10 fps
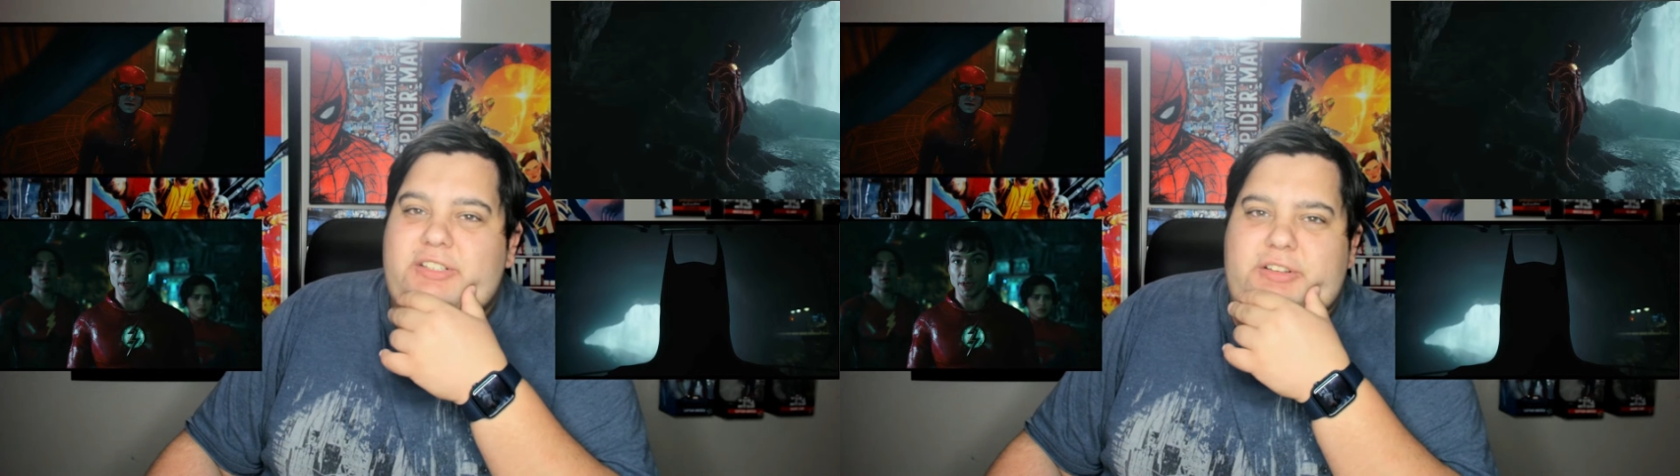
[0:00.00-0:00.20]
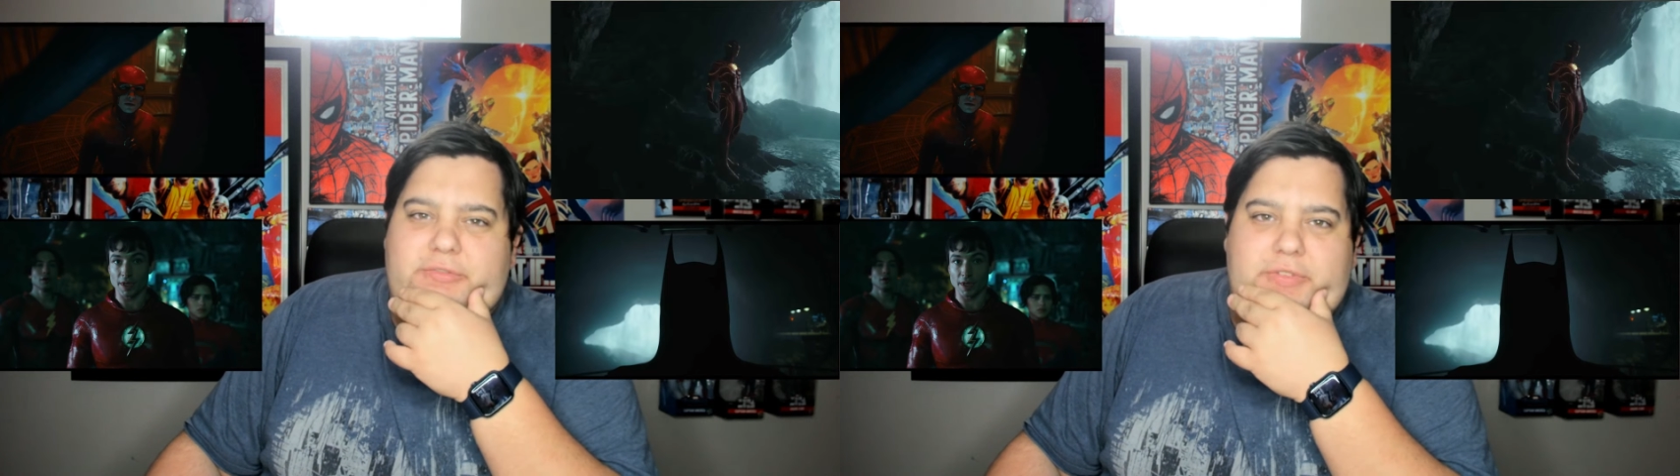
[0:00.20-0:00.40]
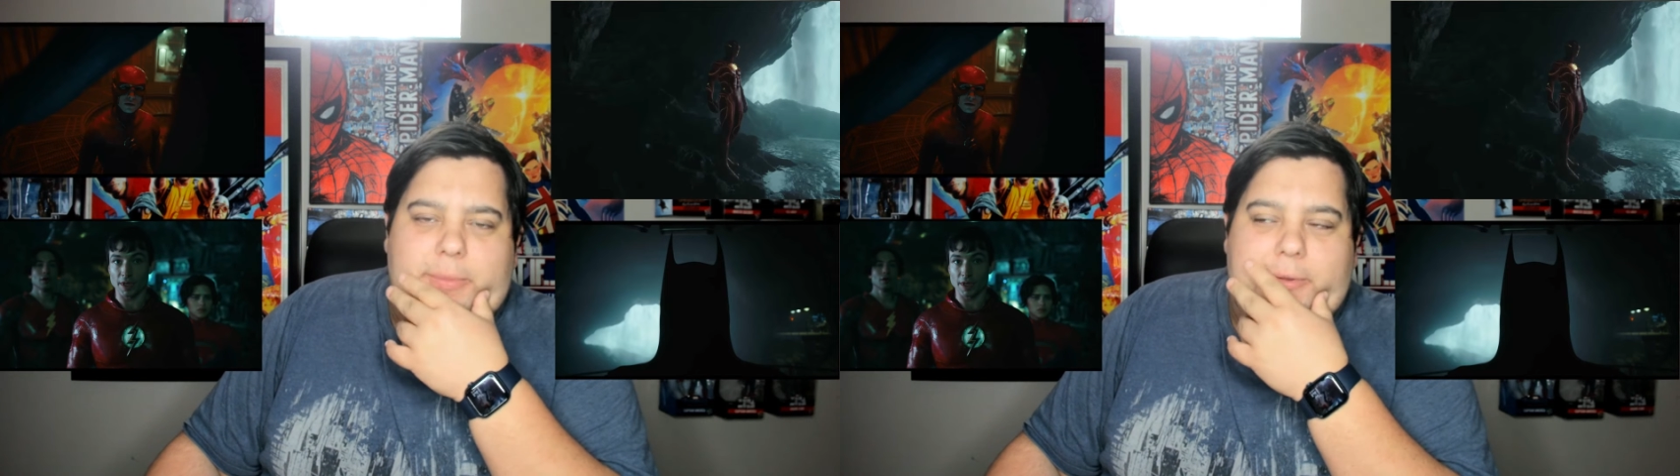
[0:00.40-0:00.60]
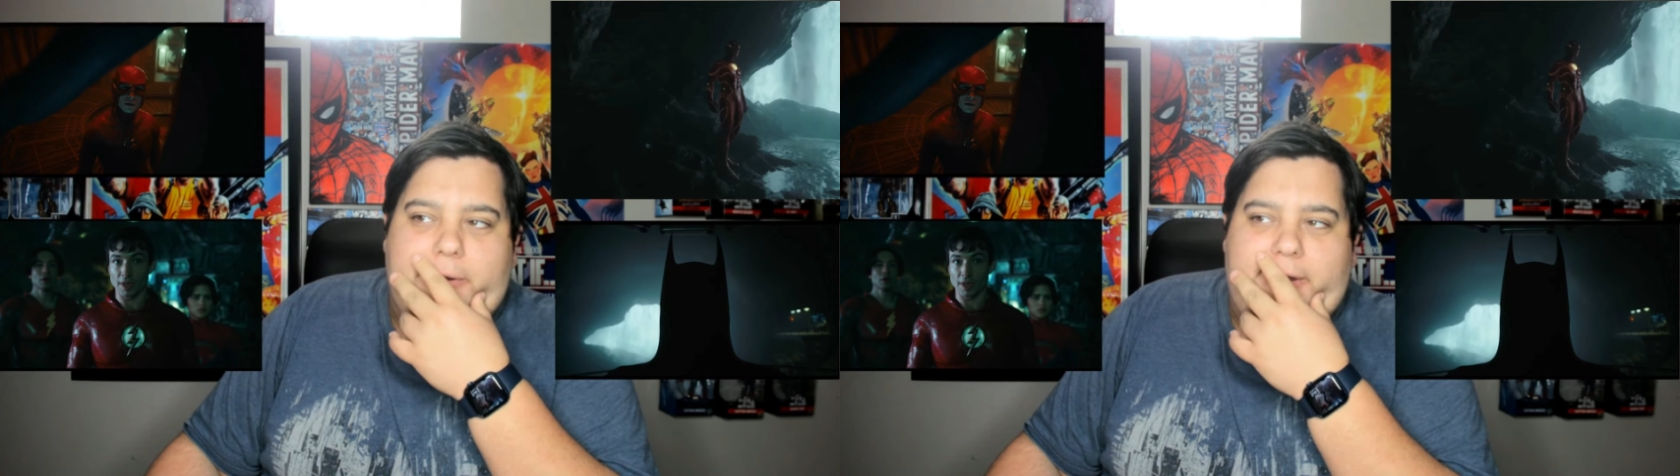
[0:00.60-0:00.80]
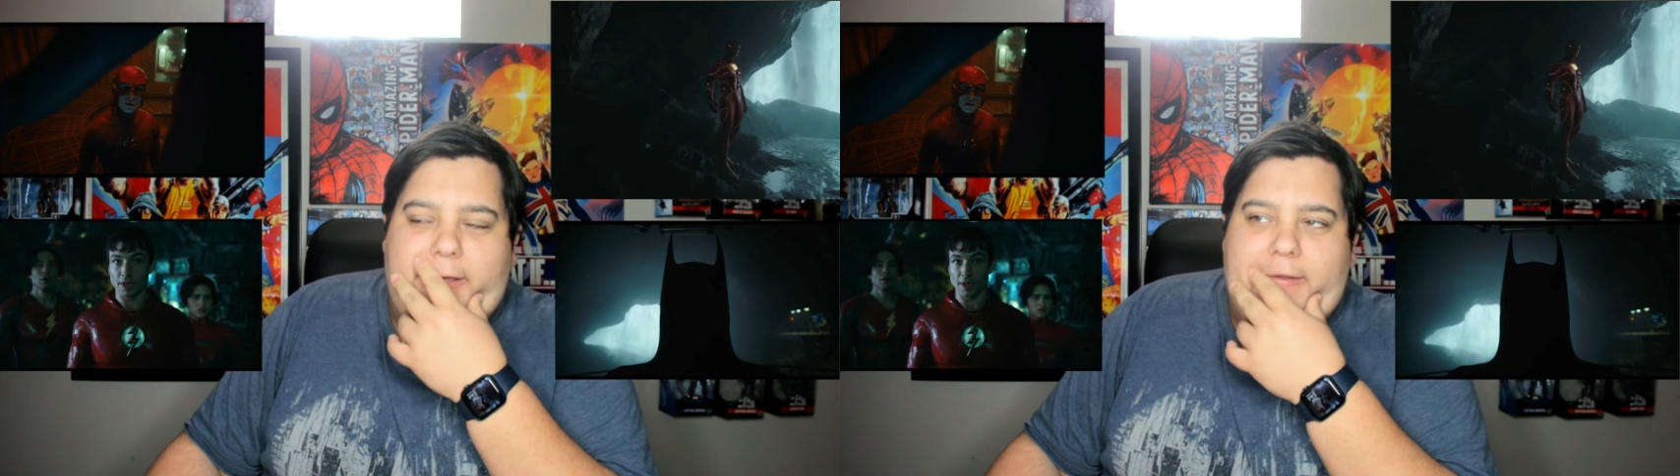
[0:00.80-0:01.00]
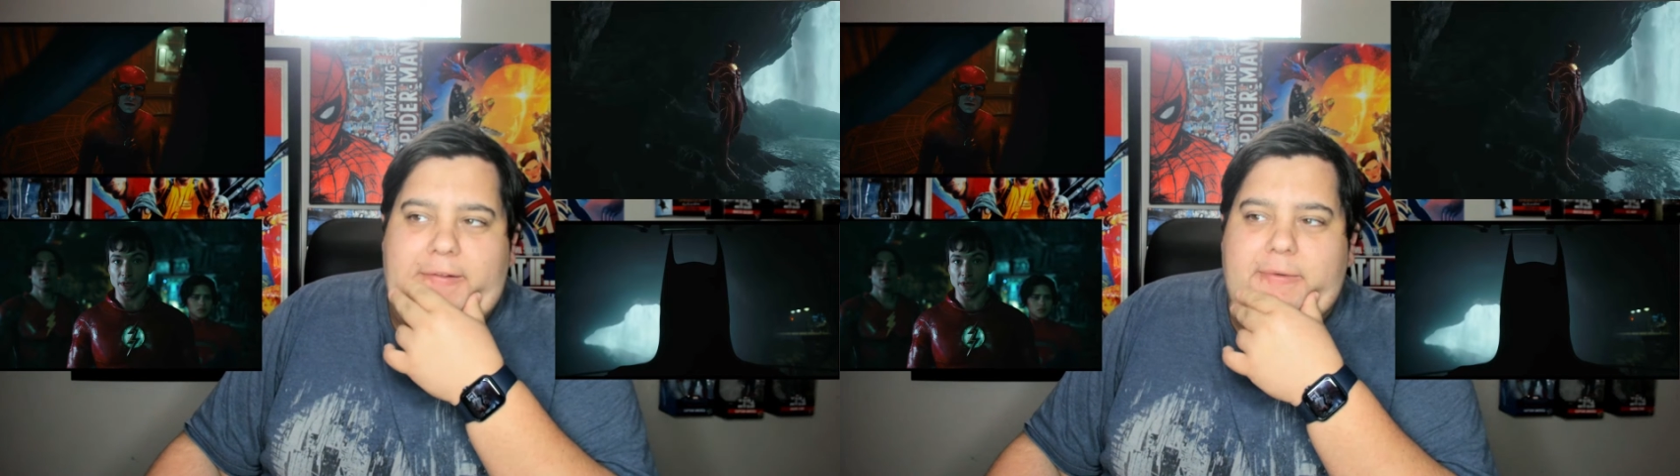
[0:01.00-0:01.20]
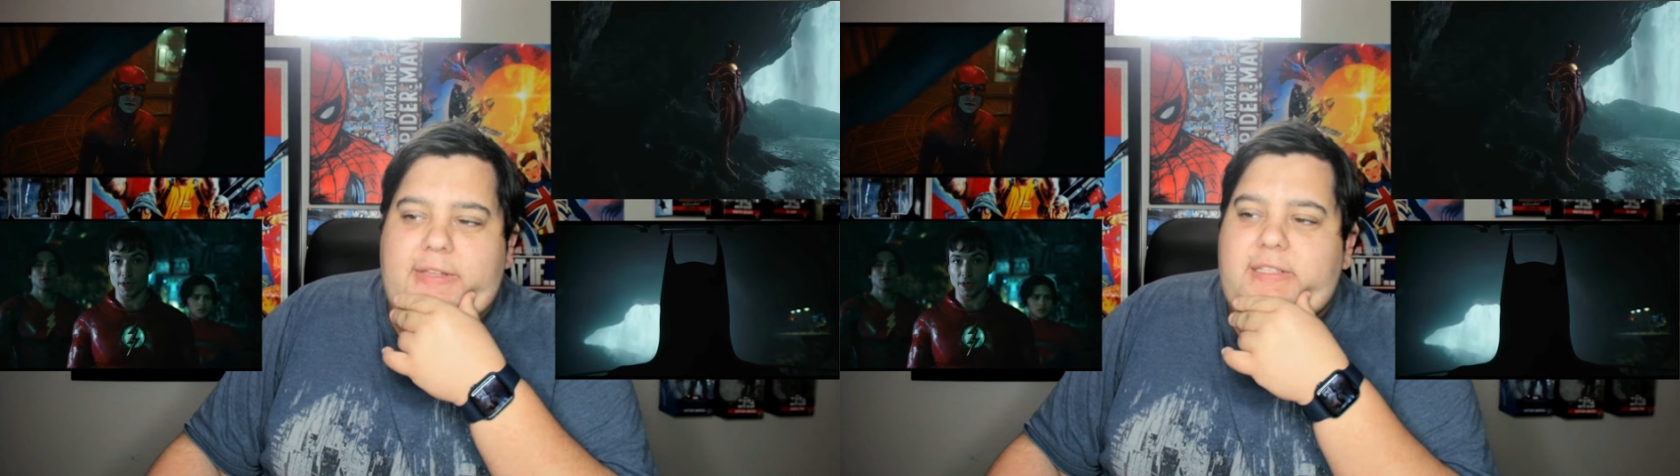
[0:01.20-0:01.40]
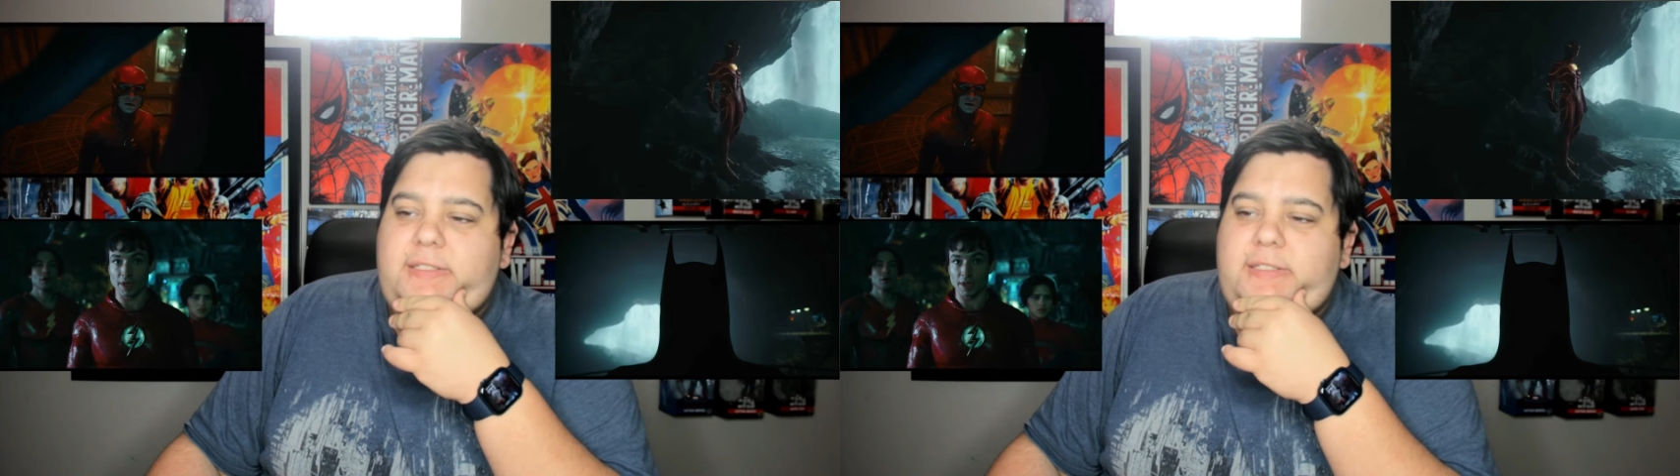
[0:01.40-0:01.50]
they're filming right now anyways.